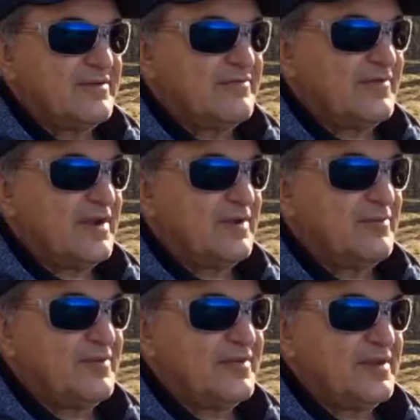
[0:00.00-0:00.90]
Find out
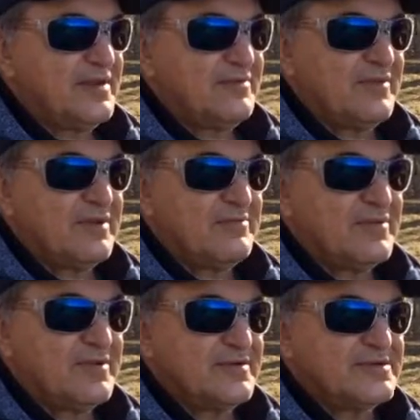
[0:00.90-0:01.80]
where the weather
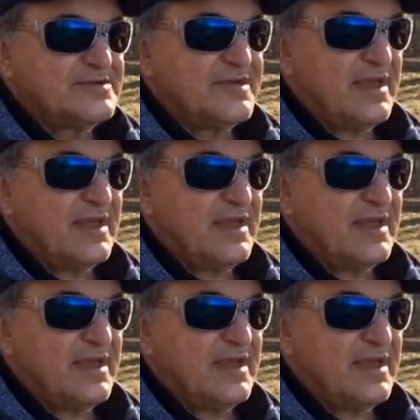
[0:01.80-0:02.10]
balloons.